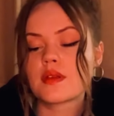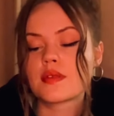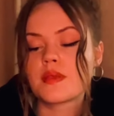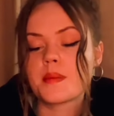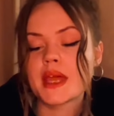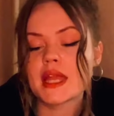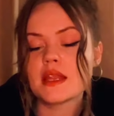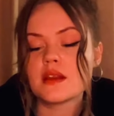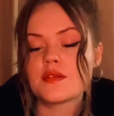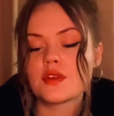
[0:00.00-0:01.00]
The
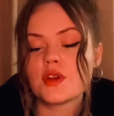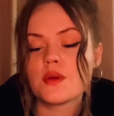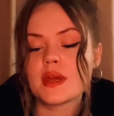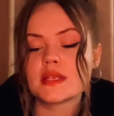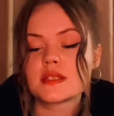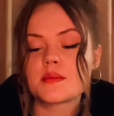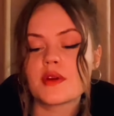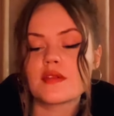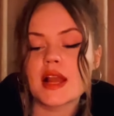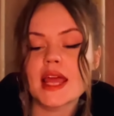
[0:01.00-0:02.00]
beginning of a new
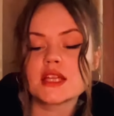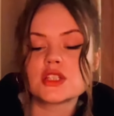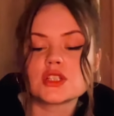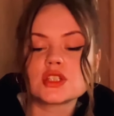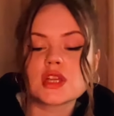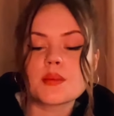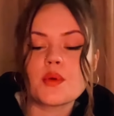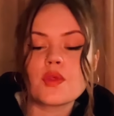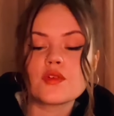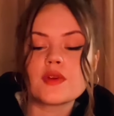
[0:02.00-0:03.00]
intimate
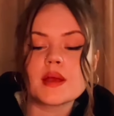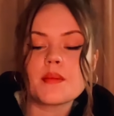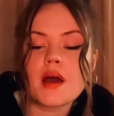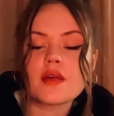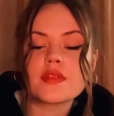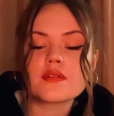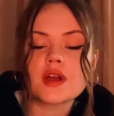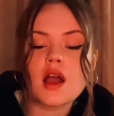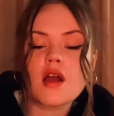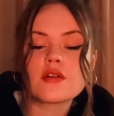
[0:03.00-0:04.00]
relationship or the rebirth of a
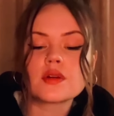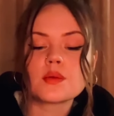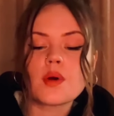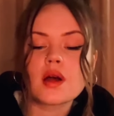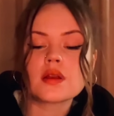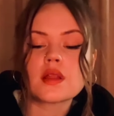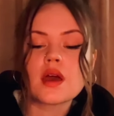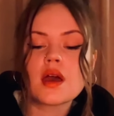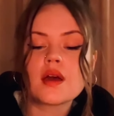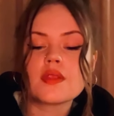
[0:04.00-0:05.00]
current one.
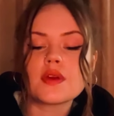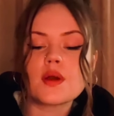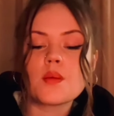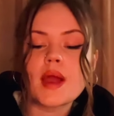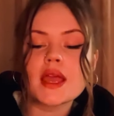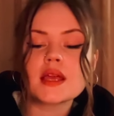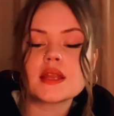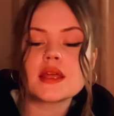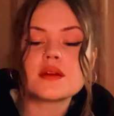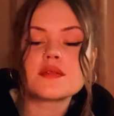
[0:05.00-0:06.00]
The
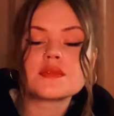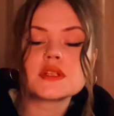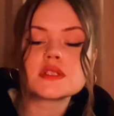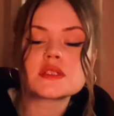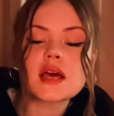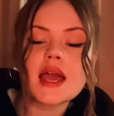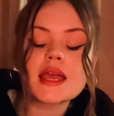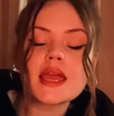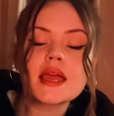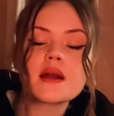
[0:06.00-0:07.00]
awakening of
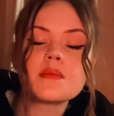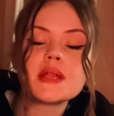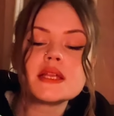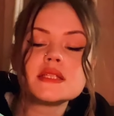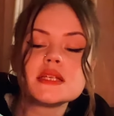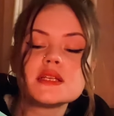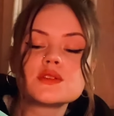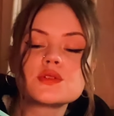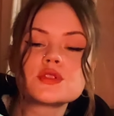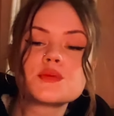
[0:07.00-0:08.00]
psychic abilities
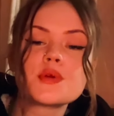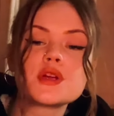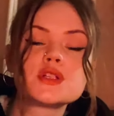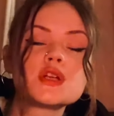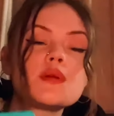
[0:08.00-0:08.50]
or spiritual